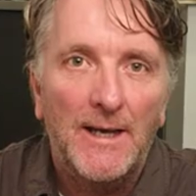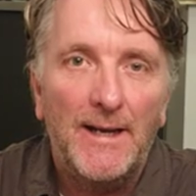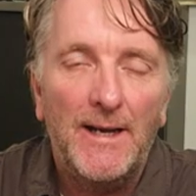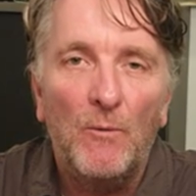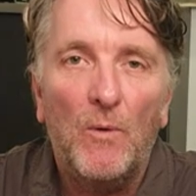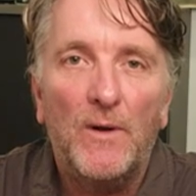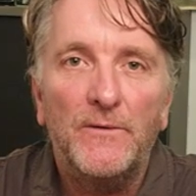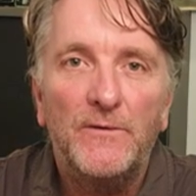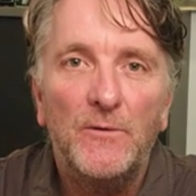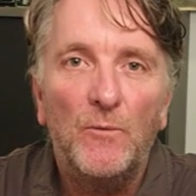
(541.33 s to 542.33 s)
in a
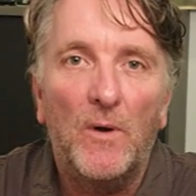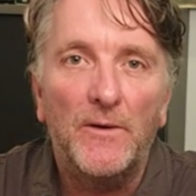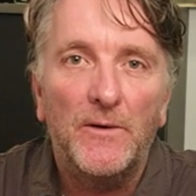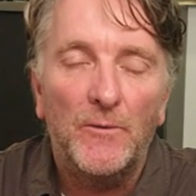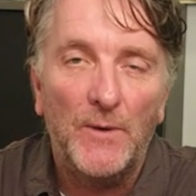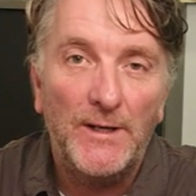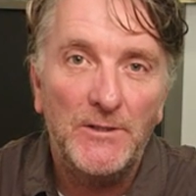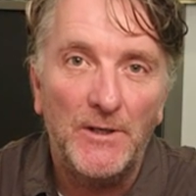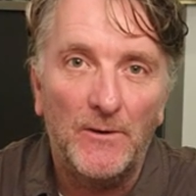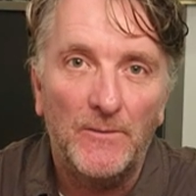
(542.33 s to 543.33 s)
1:1
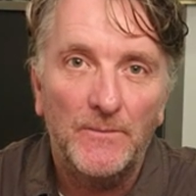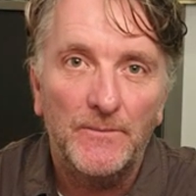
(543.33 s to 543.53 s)
ratio.